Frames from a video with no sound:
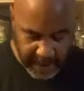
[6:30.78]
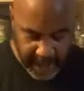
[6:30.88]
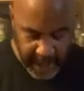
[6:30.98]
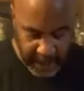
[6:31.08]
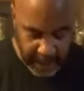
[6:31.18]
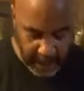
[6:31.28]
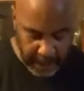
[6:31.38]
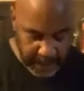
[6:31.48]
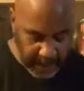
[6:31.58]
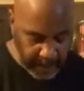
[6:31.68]
that little
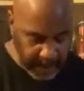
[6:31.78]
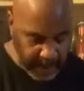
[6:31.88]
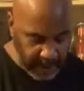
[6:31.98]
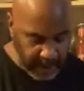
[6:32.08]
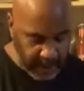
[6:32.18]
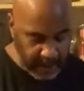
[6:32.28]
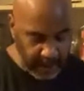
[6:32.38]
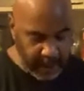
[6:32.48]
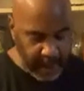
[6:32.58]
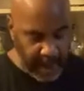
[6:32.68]
bit will give you
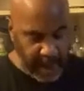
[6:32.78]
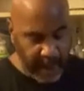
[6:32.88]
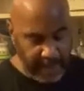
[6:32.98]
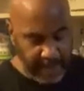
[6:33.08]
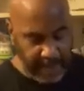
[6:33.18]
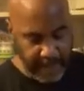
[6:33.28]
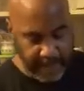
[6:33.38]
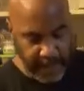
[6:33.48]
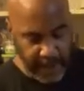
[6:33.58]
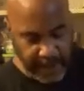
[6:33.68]

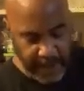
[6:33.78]
those